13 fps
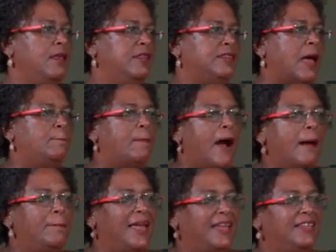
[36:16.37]
that
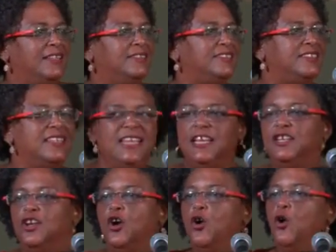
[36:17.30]
Barbadians
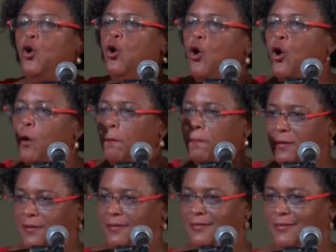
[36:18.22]
need hope
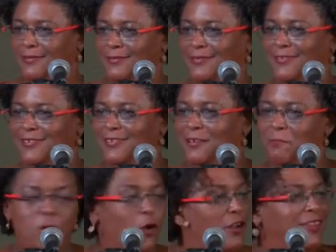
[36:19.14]

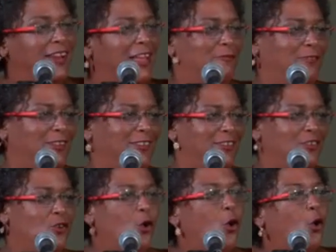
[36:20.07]
more than ever.
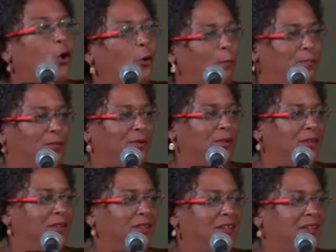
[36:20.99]
Hope.
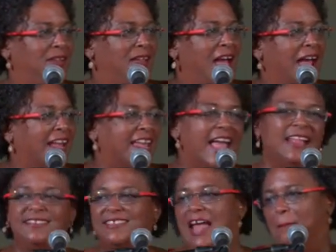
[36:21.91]
And
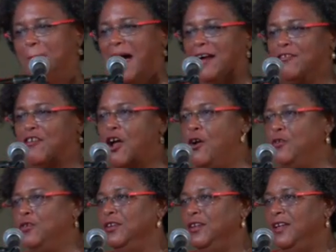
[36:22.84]
against that
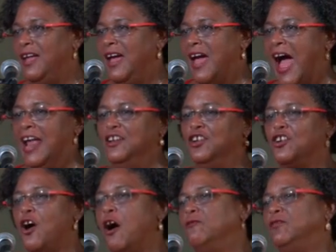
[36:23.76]
background, annual
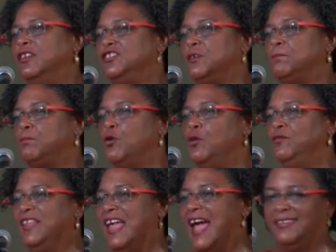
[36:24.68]
conference approved
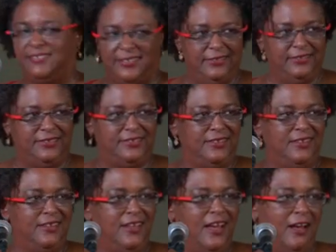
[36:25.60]
the essence
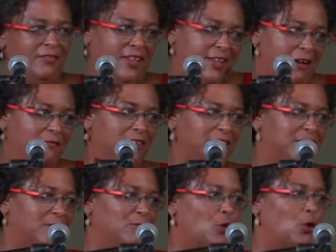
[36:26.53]
of the Covenant
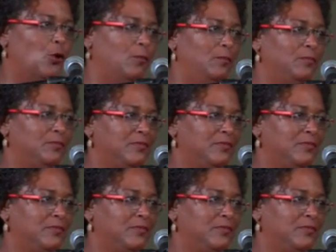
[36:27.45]
of Hope.